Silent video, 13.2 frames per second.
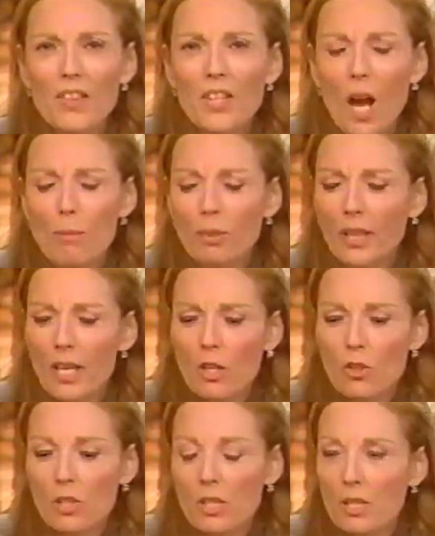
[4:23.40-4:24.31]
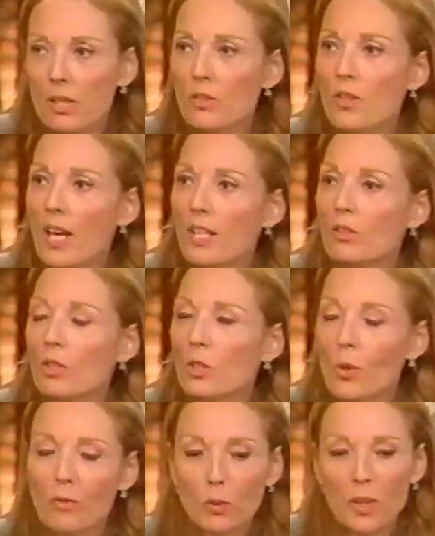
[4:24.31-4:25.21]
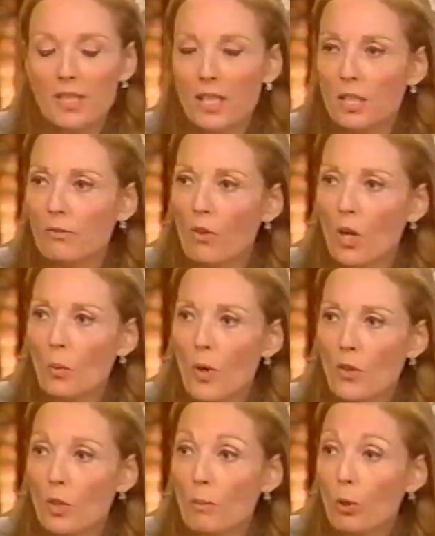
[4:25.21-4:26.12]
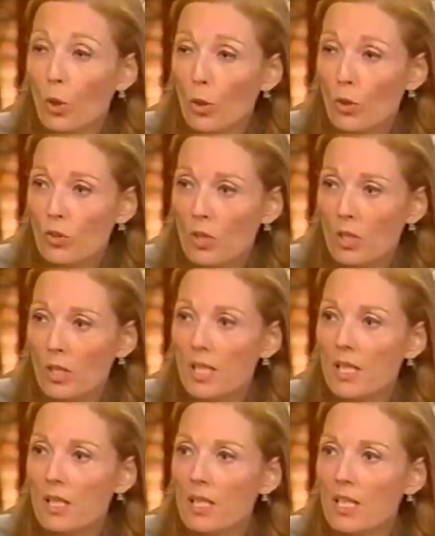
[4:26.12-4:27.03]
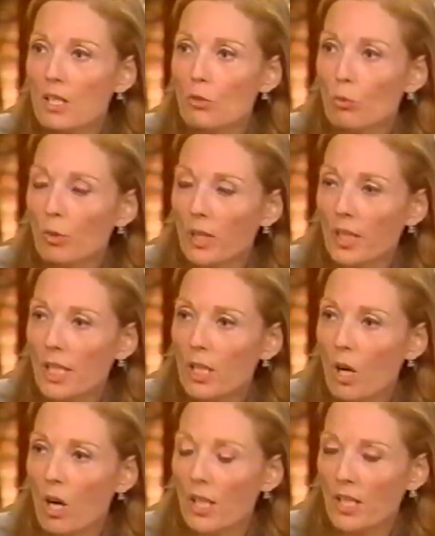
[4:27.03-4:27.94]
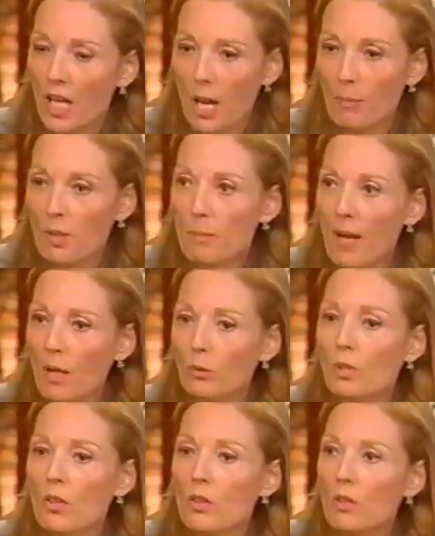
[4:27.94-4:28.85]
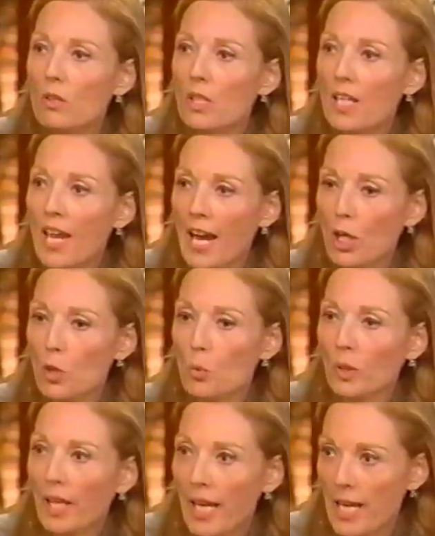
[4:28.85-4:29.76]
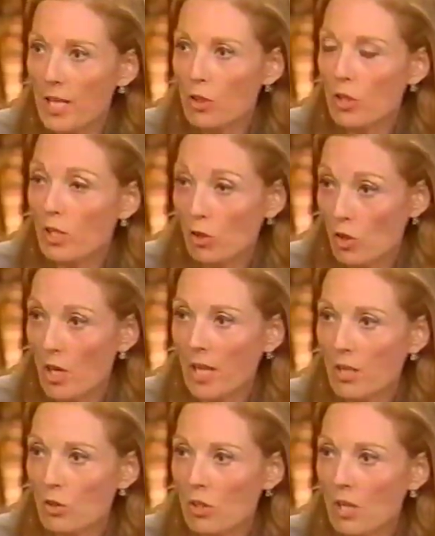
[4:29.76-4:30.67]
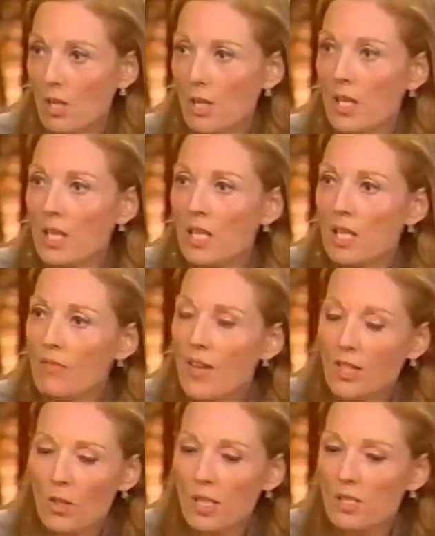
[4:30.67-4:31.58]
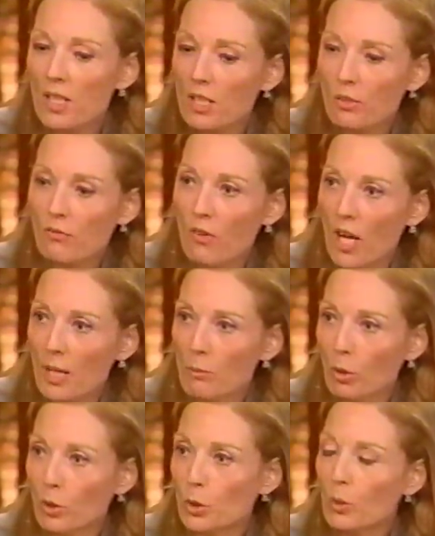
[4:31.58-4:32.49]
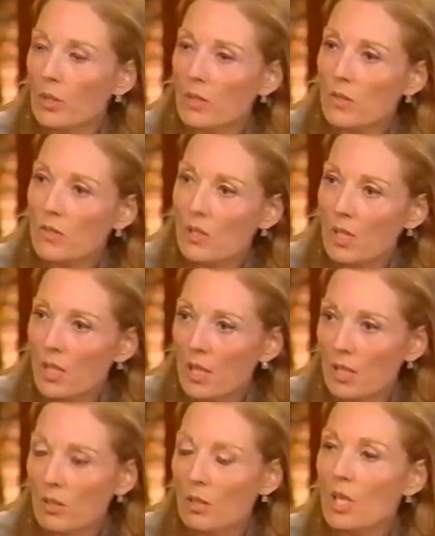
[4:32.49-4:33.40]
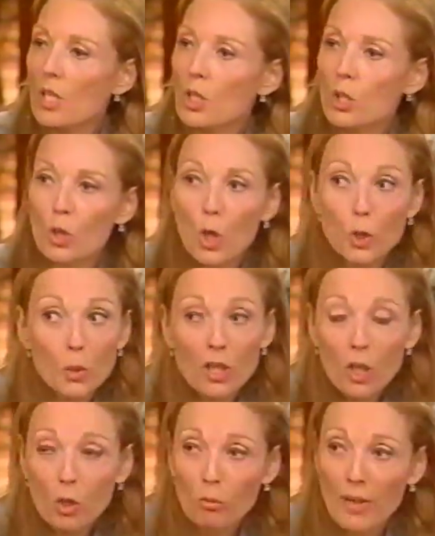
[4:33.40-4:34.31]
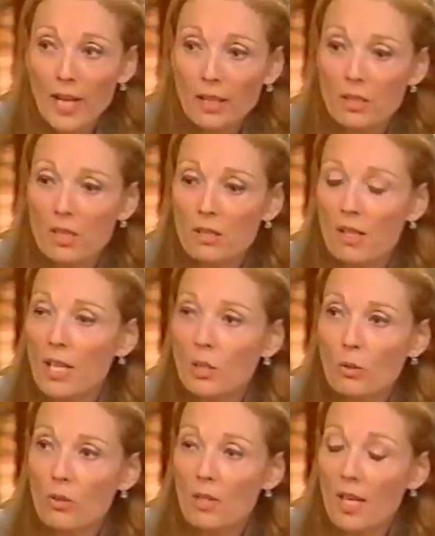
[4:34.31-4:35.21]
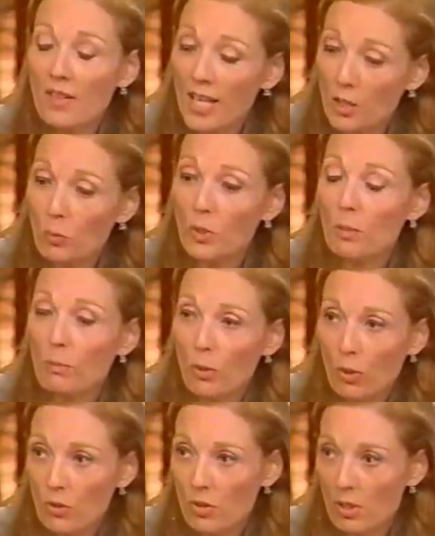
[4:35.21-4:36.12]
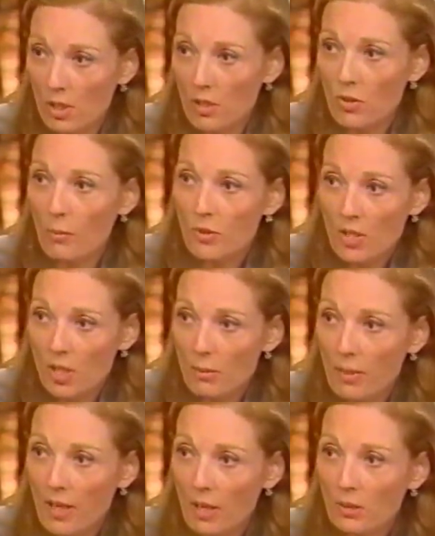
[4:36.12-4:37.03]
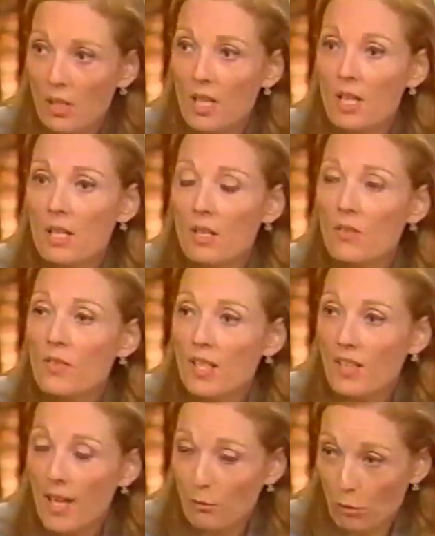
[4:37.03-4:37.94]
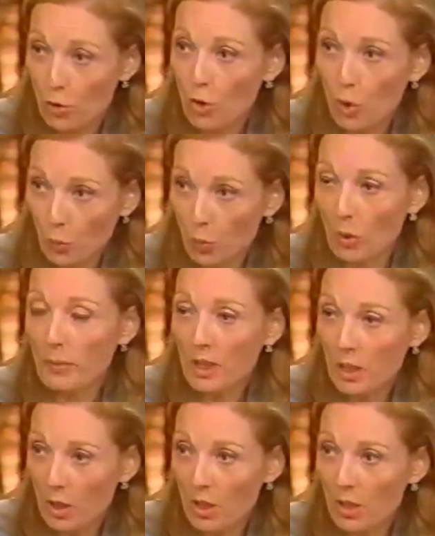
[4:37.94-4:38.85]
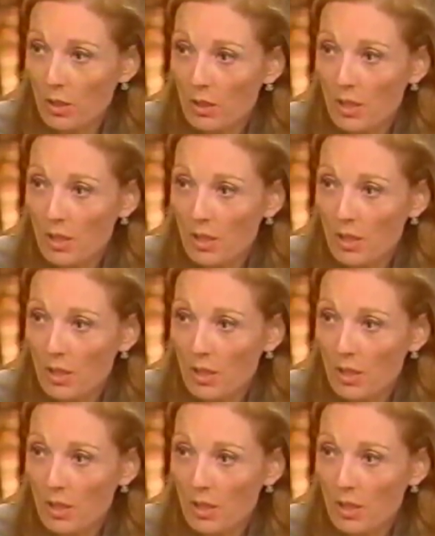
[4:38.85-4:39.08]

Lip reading: The obligation is that you have to identify whether the person is really unhappy about the actual aging change. If that's identifiable, you can see it, you know you can correct it, and that's what the person is upset about, then that result will be good.